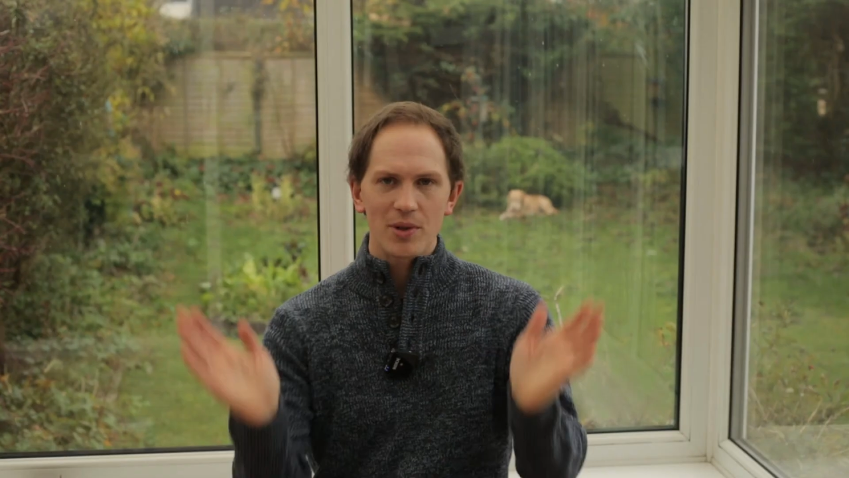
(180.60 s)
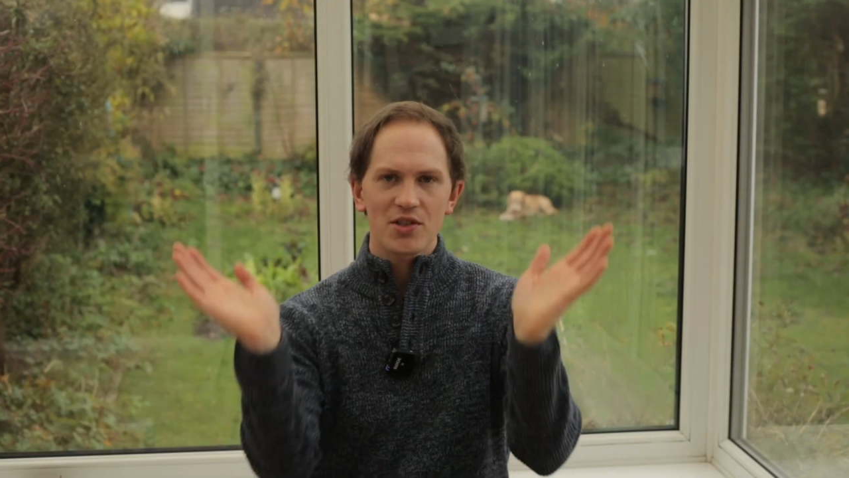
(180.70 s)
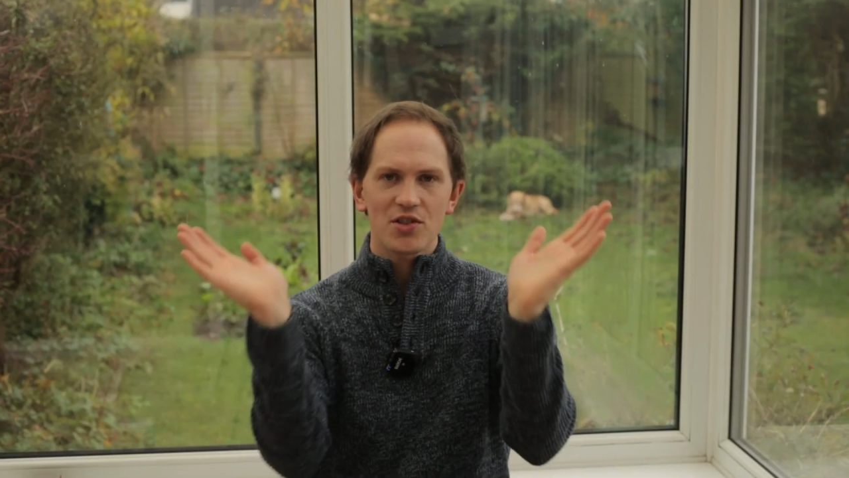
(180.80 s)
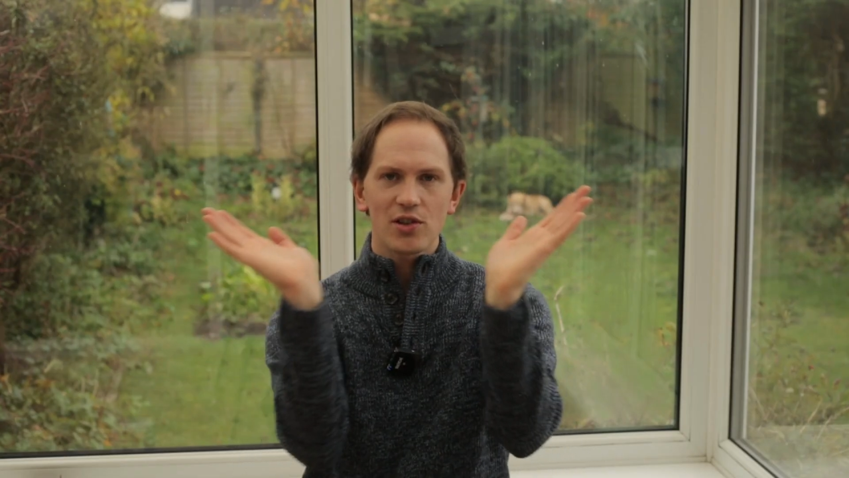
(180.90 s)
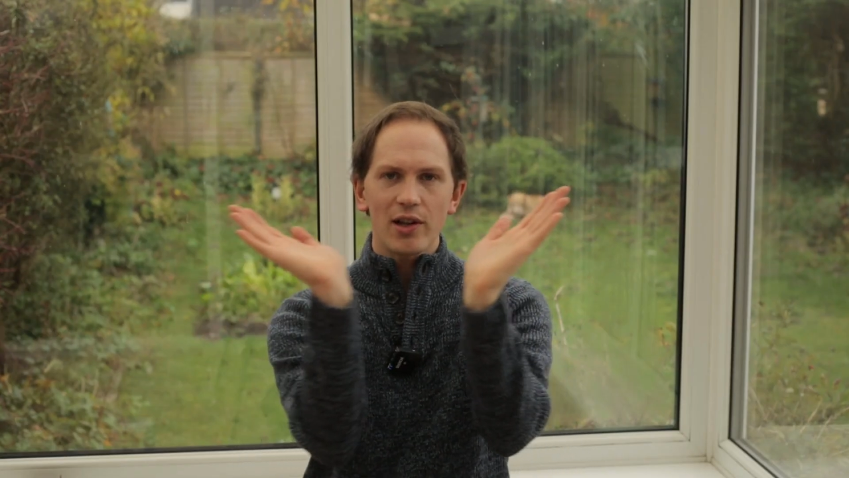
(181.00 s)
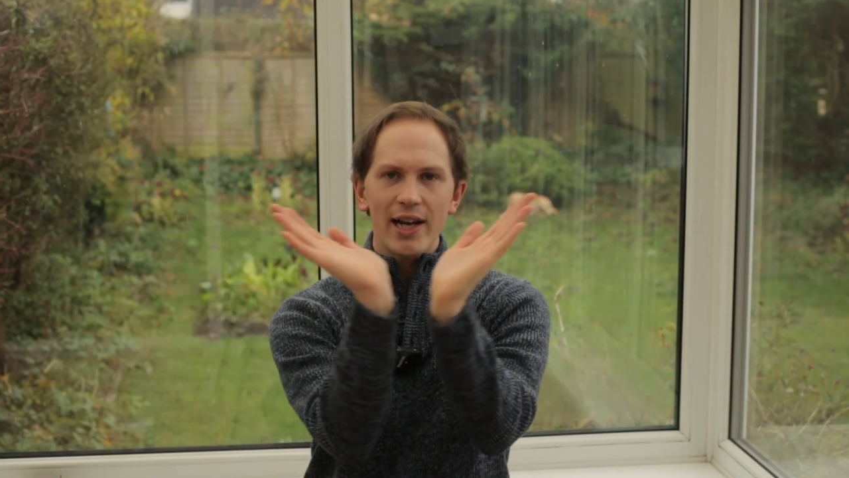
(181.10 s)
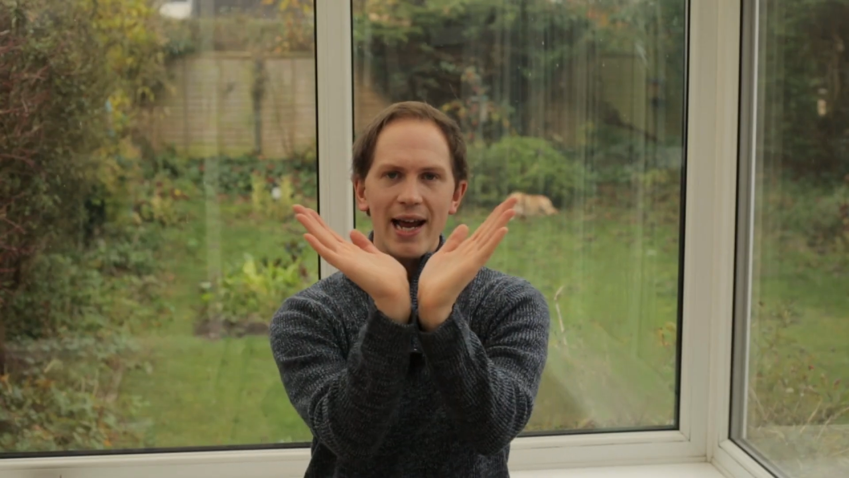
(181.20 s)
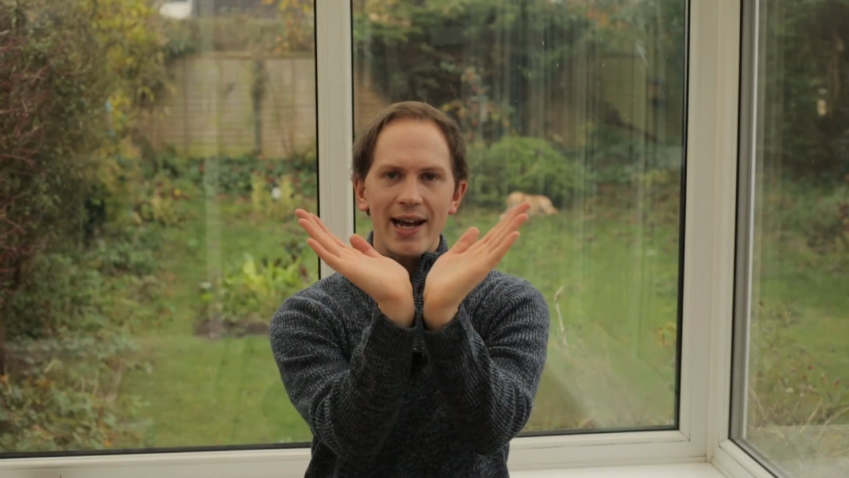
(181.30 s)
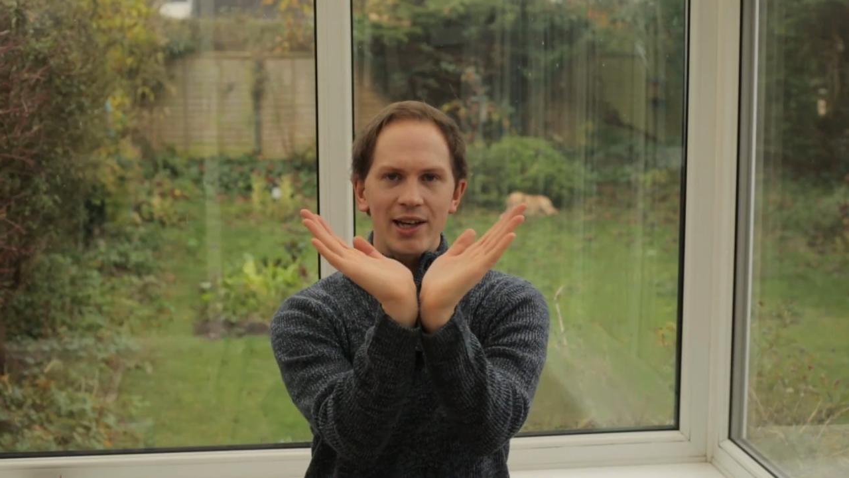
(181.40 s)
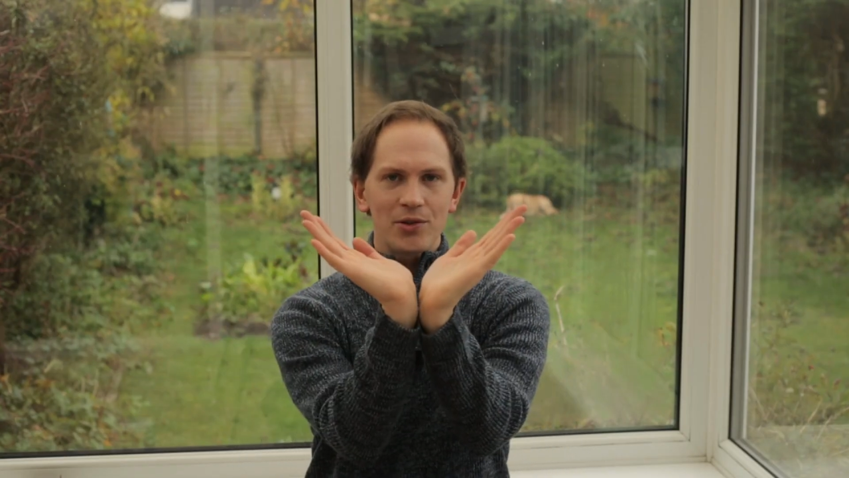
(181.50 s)
a slight
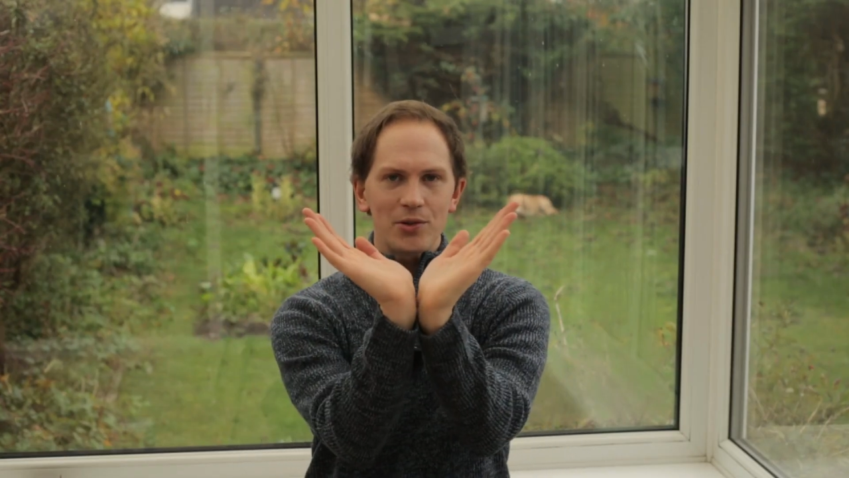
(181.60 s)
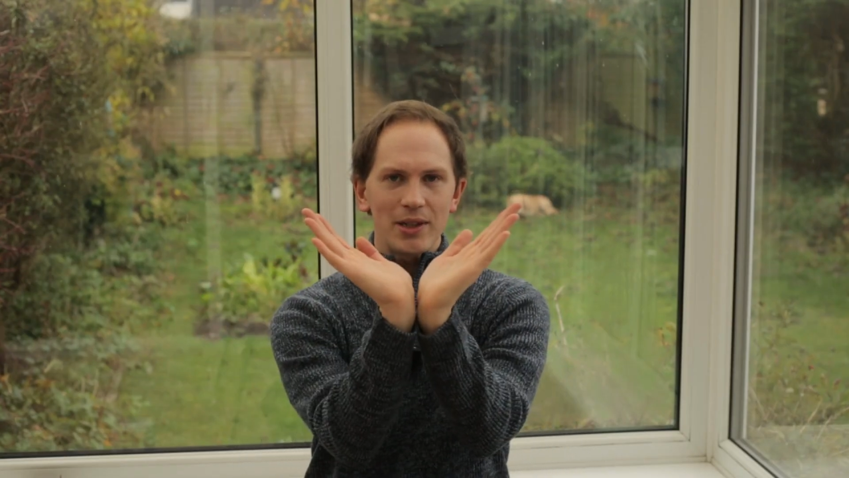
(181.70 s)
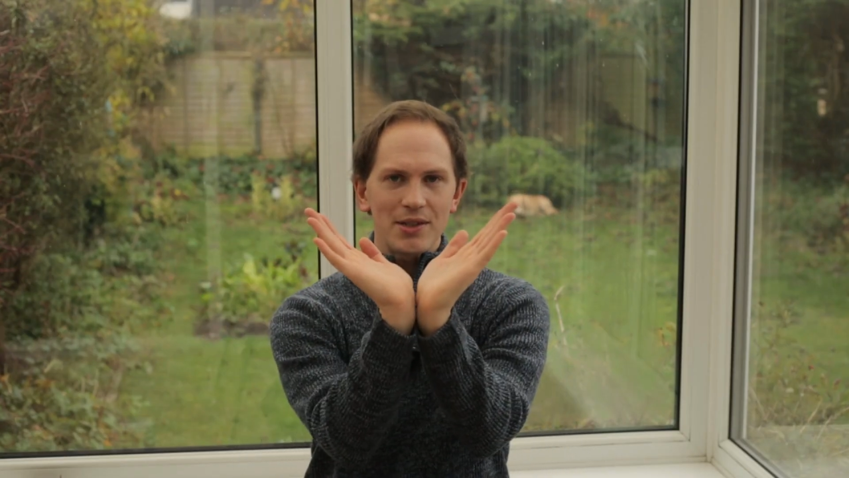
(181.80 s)
angle,